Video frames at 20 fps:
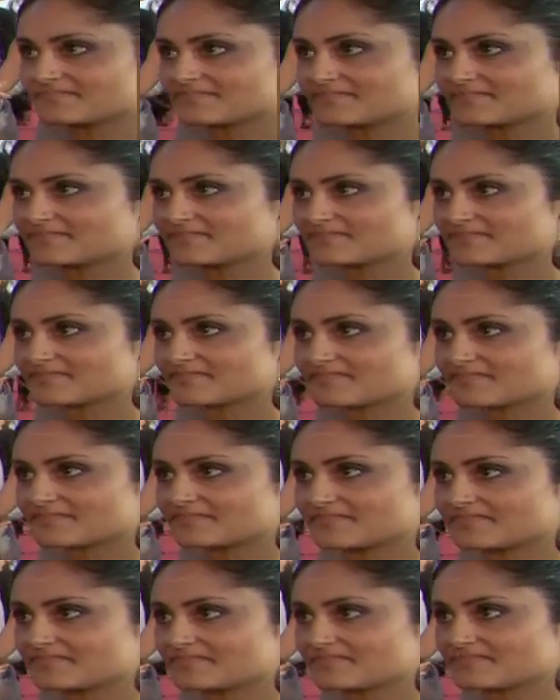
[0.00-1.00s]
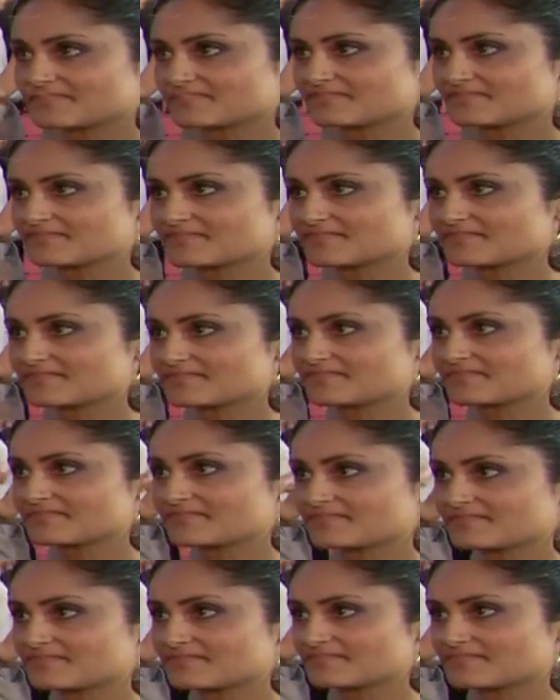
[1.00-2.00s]

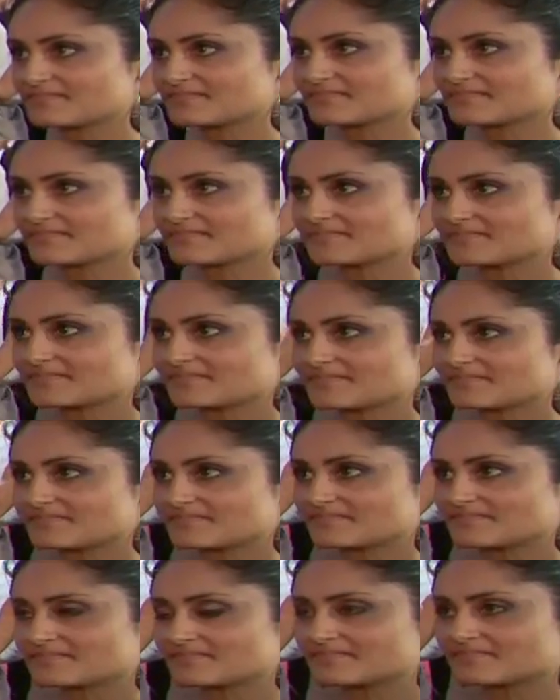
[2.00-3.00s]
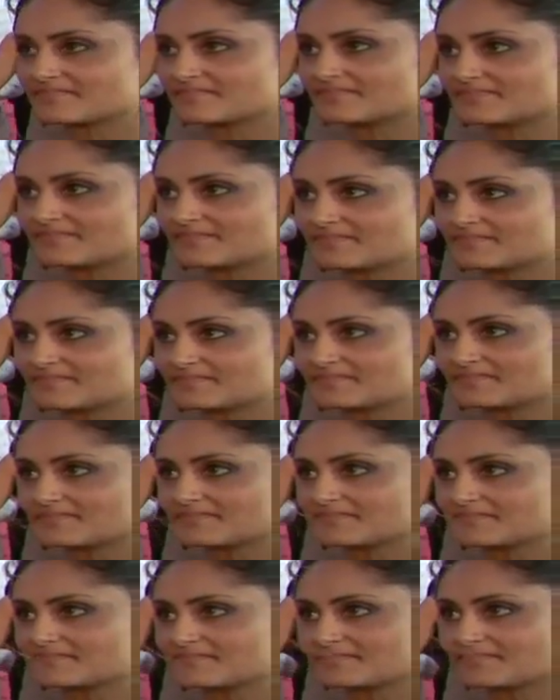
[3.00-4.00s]

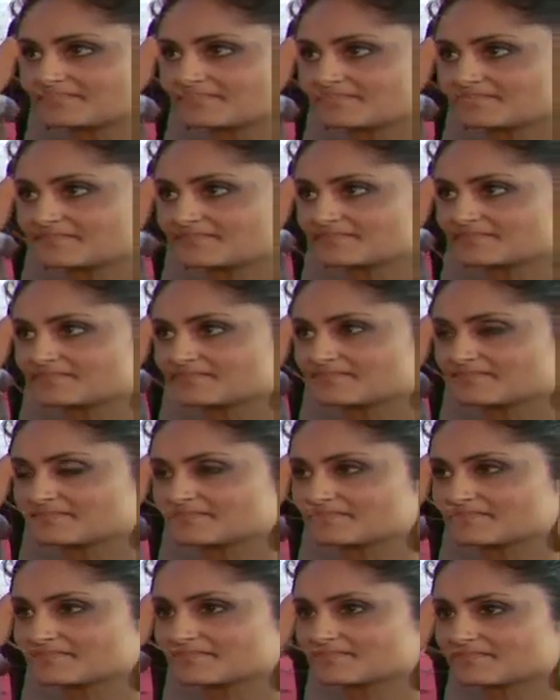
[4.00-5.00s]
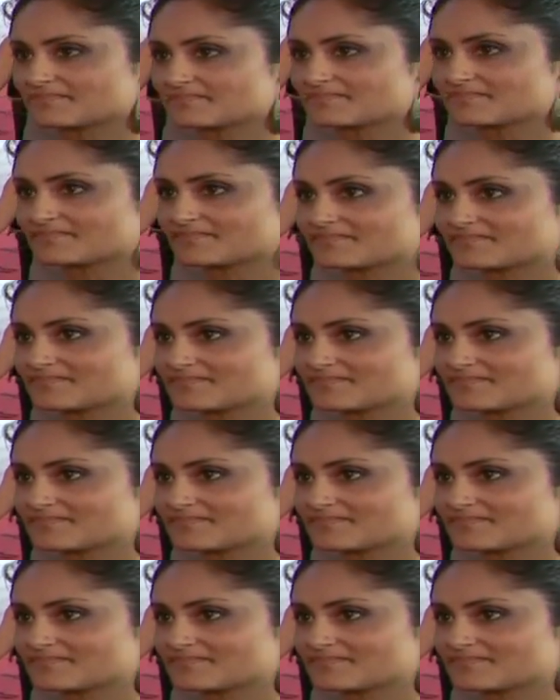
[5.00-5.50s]
(not speaking)